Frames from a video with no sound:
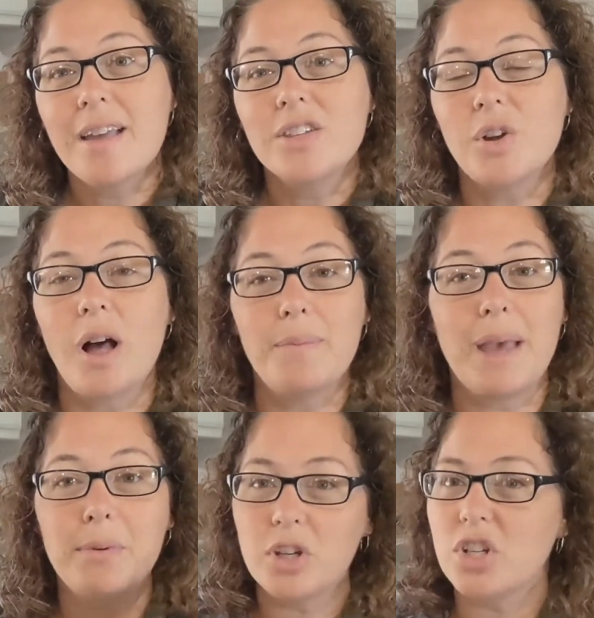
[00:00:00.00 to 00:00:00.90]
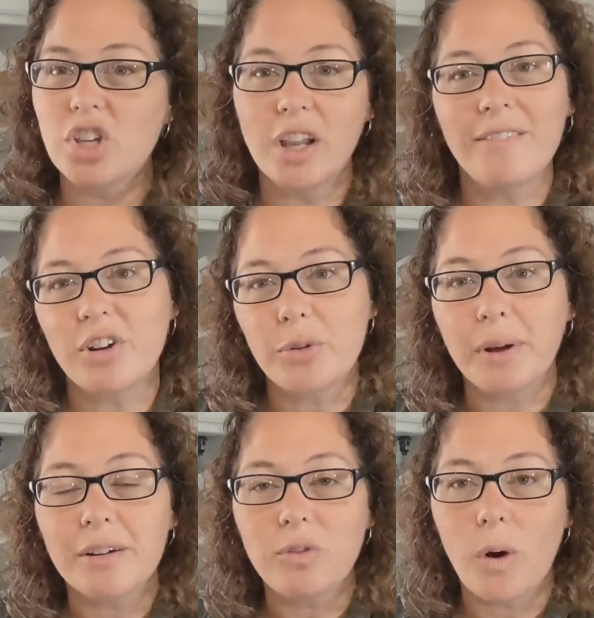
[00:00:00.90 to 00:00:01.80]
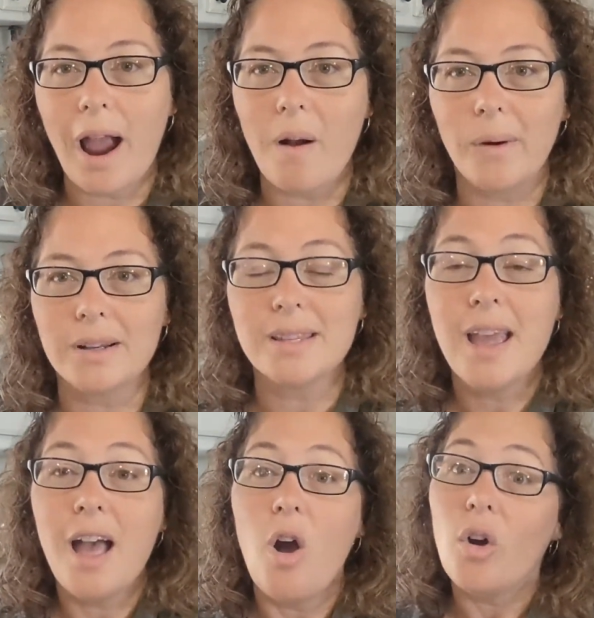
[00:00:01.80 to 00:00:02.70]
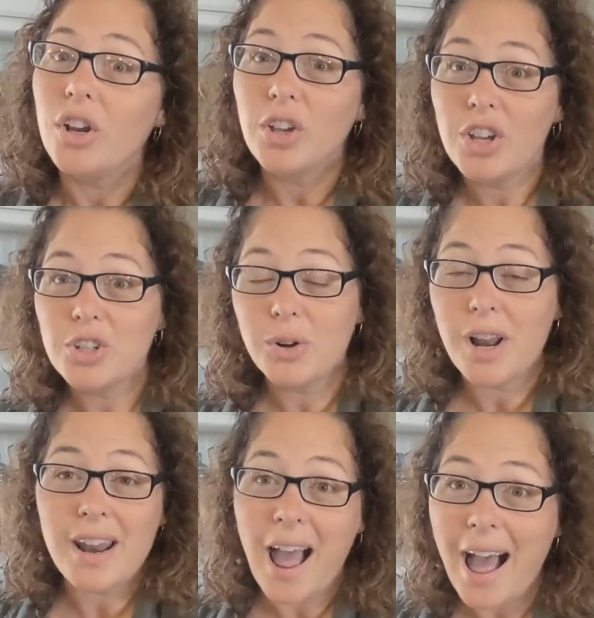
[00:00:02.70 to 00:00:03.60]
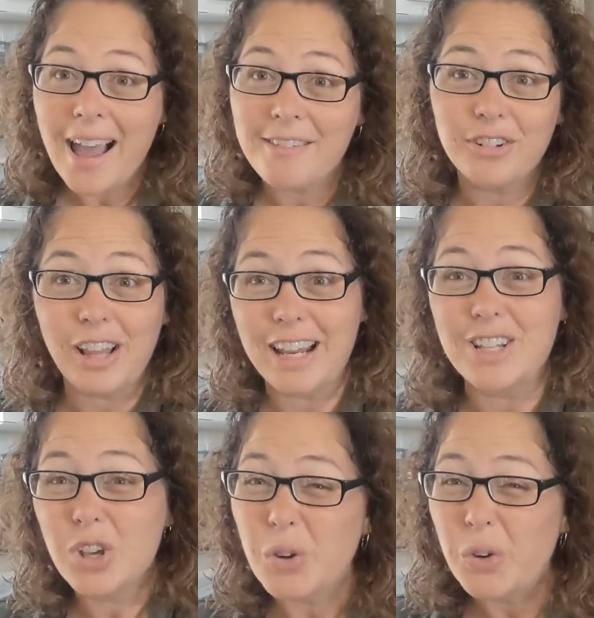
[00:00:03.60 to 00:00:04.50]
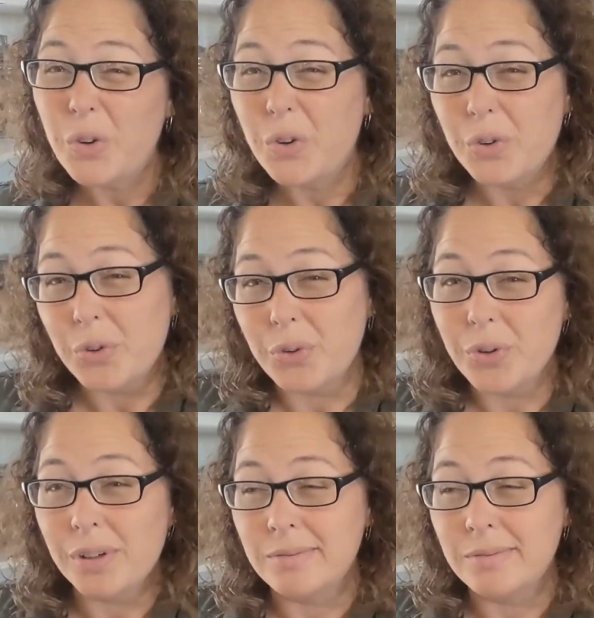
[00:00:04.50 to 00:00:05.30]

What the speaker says: So I'll be able to just cook it for 3 or 4 hours. Or you can do it on high for like 2-3